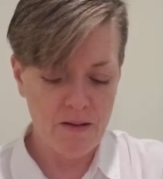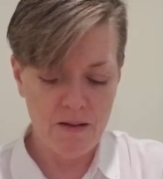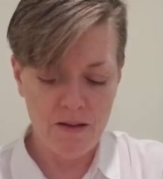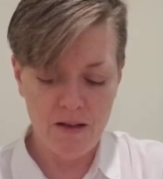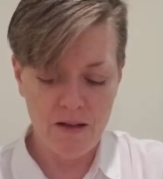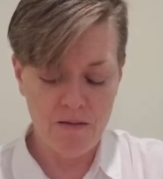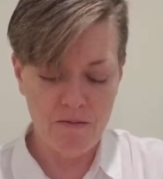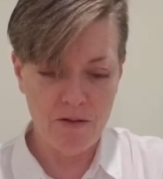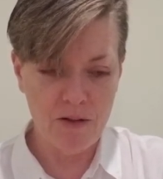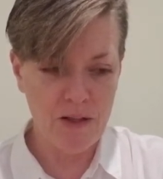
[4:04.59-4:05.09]

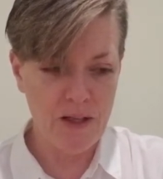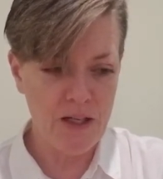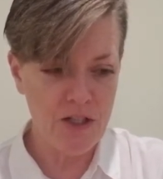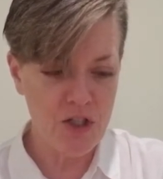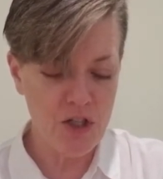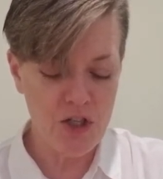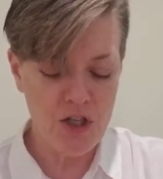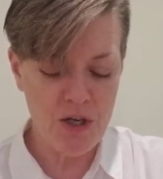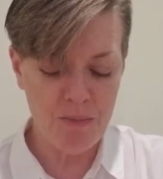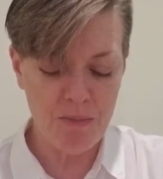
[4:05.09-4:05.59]
In a
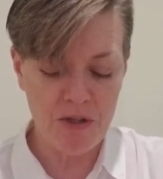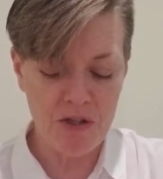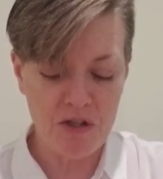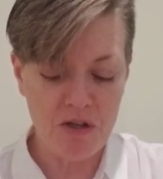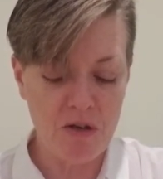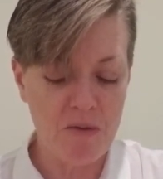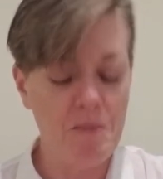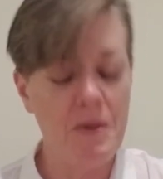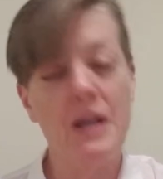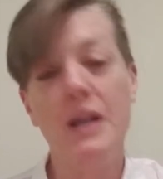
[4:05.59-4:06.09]
relationship, this
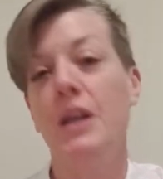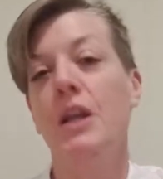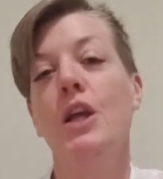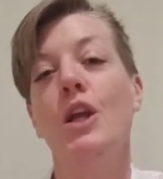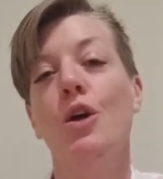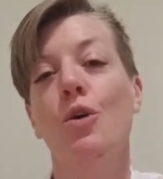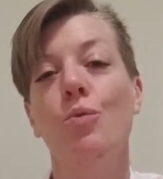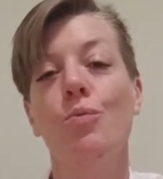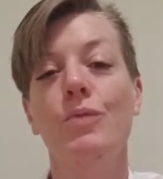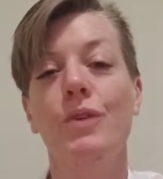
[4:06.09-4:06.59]
could mean, you
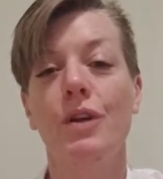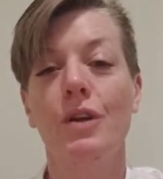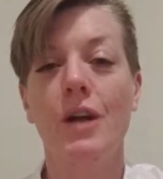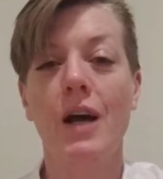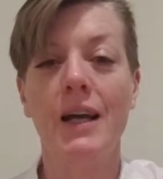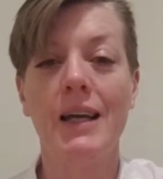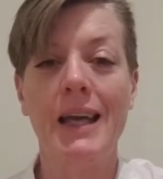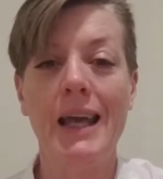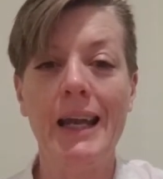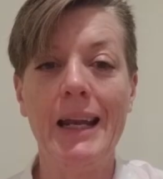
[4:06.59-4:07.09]
know, you're
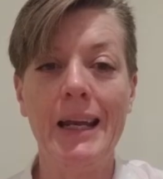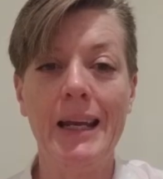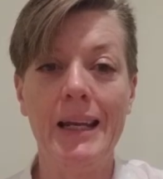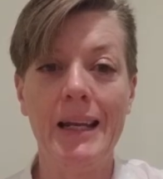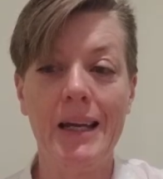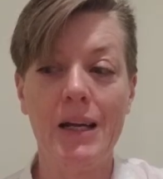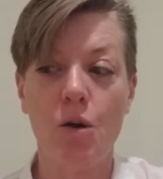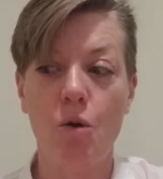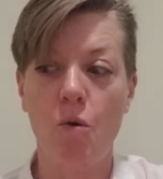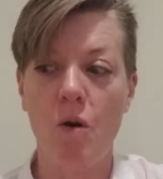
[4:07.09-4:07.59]
not getting
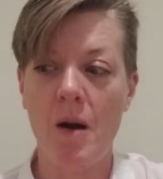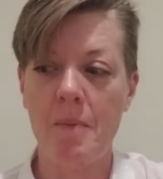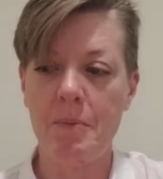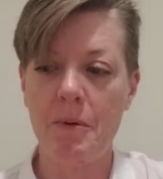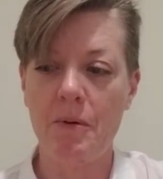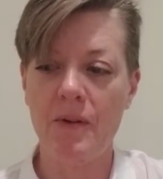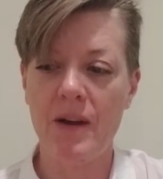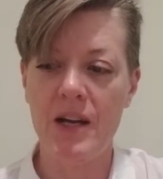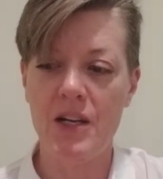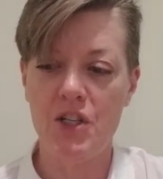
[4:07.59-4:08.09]
any
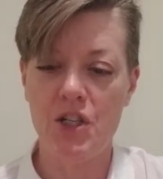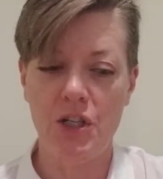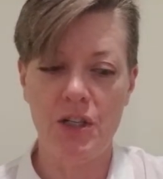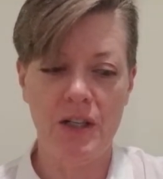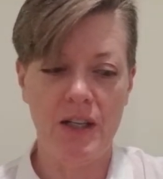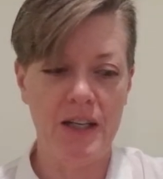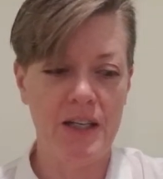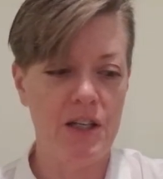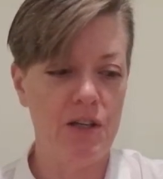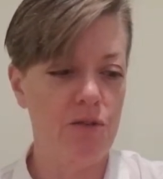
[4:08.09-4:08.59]
cooperation,
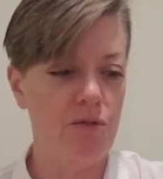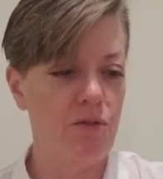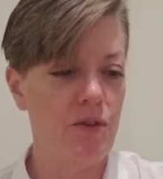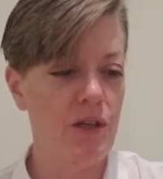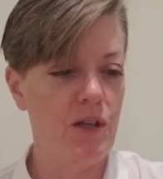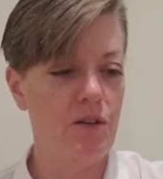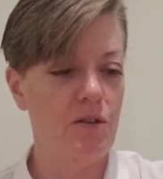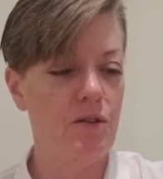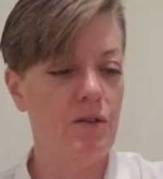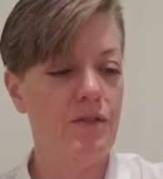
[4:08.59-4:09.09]
like you
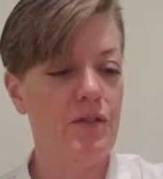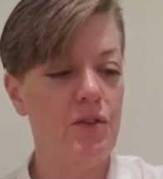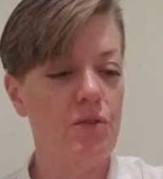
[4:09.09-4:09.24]
know,